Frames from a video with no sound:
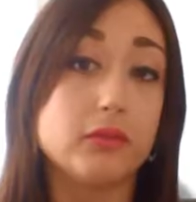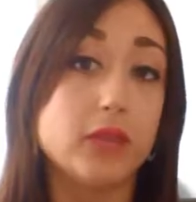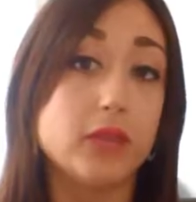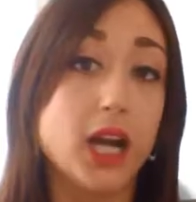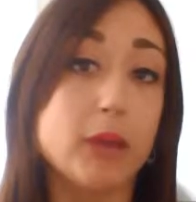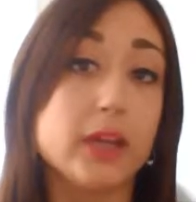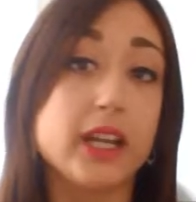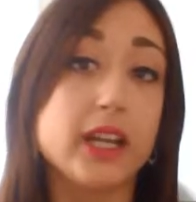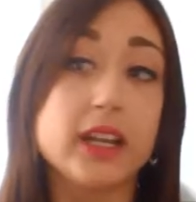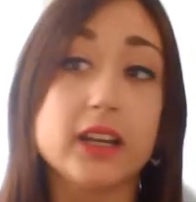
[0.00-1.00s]

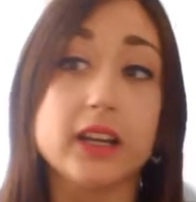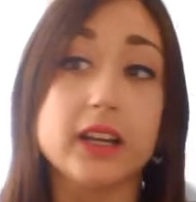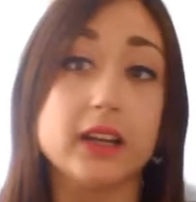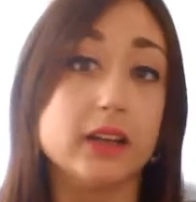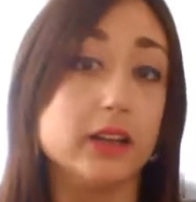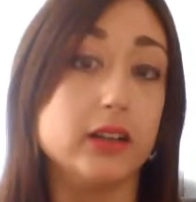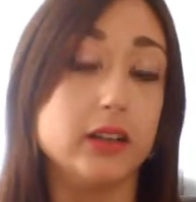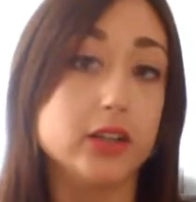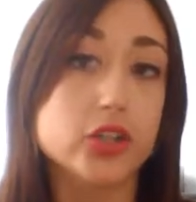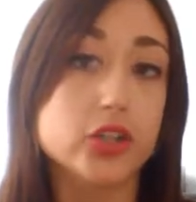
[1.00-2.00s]
happening
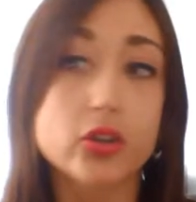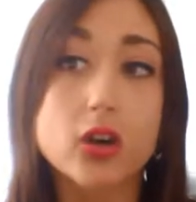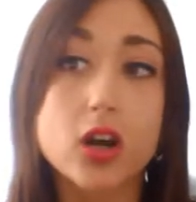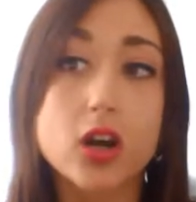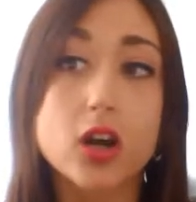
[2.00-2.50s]
and sure,